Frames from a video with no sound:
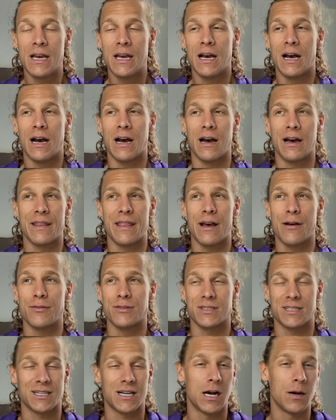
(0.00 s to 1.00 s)
That
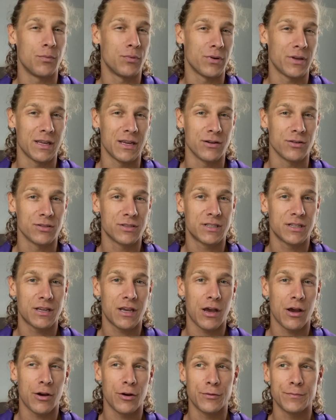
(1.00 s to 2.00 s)
was a couple years
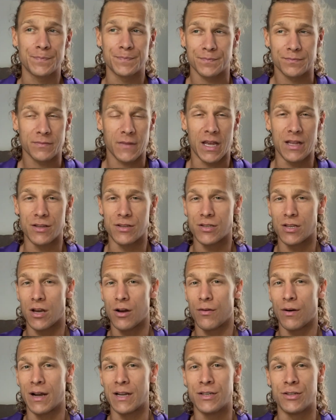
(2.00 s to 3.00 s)
ago. And
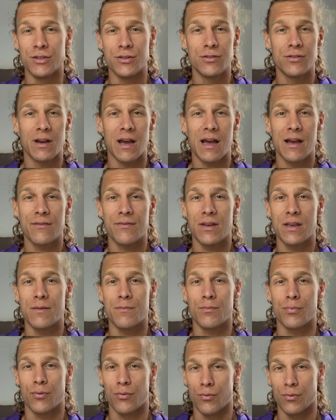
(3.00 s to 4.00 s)
so I do have a
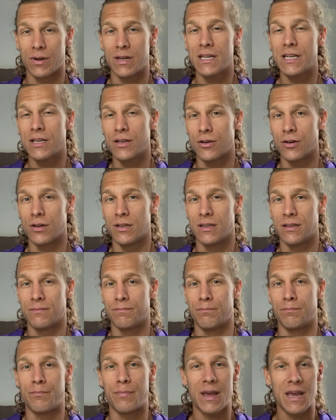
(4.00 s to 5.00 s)
pretty
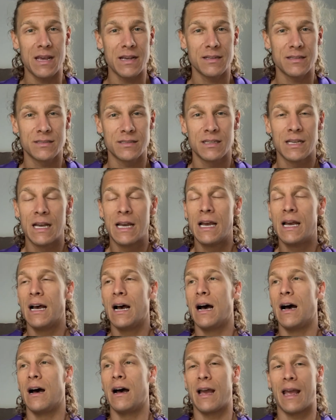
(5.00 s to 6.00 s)
good base
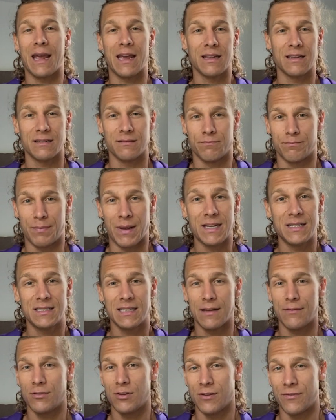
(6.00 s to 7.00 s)

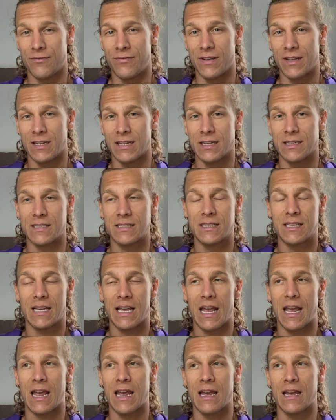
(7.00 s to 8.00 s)
level of fitness
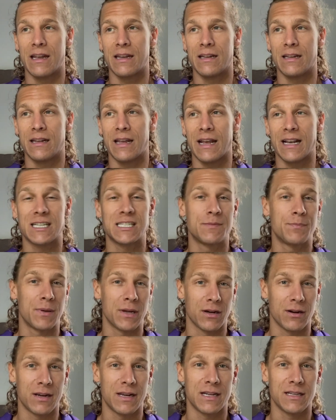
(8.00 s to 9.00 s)
and
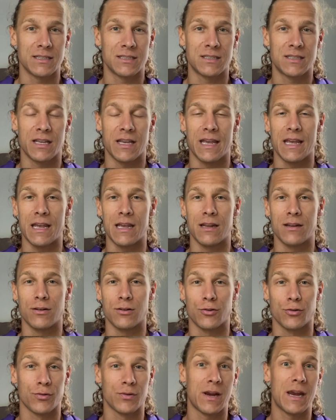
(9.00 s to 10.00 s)
experience in
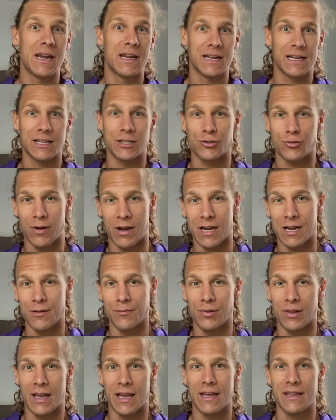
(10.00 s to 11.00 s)
creating a
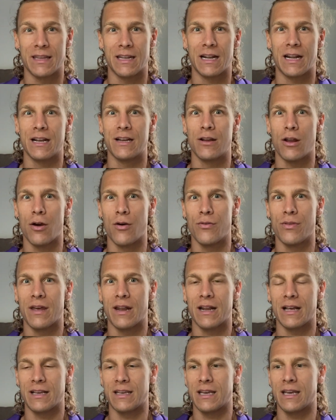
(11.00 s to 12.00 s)
training plan that I know
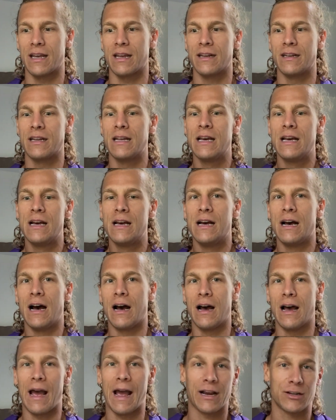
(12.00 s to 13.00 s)
that I can
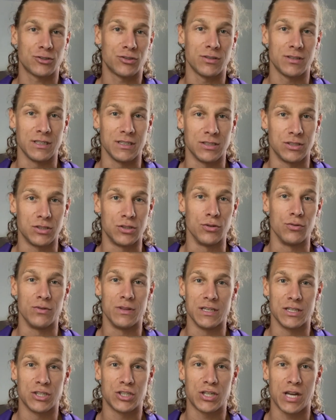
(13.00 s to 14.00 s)
actually do
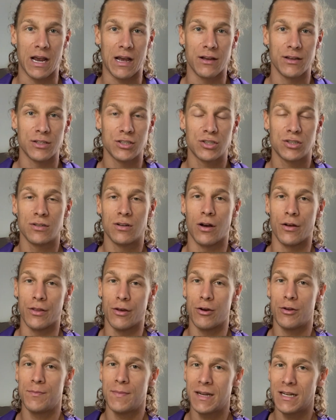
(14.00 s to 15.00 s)
this challenge.
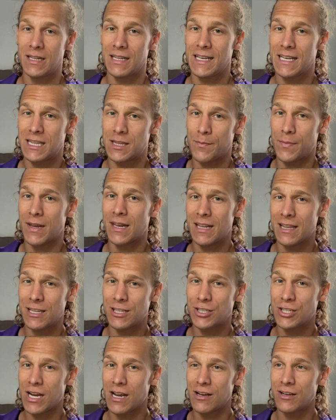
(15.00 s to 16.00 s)
Although admittedly at the beginning of
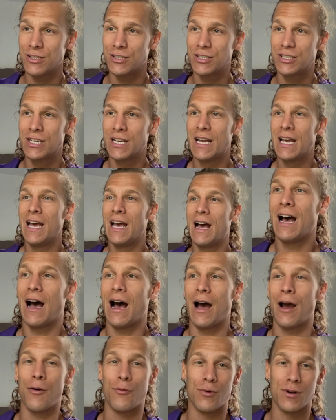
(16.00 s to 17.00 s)
the challenge,
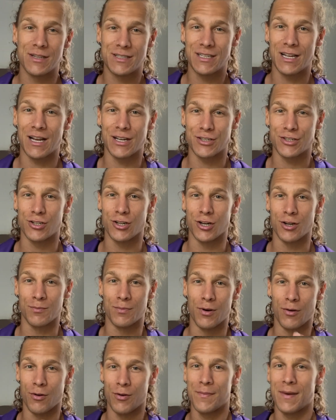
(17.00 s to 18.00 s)
I was not sure,
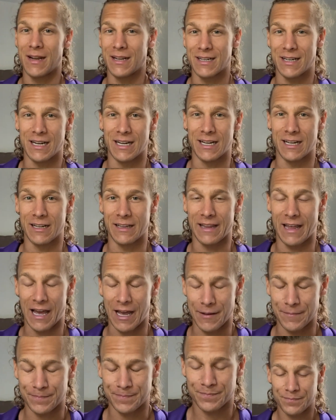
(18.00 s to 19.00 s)
but we're about to get into
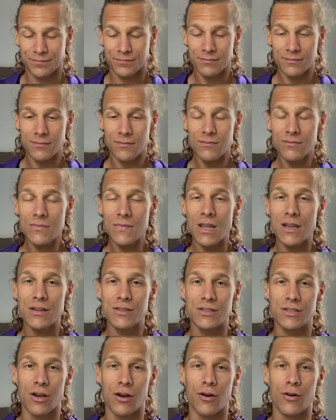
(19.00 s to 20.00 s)
that.
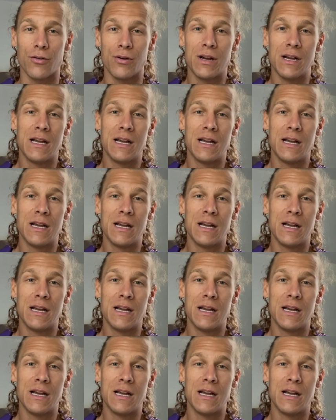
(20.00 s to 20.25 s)
So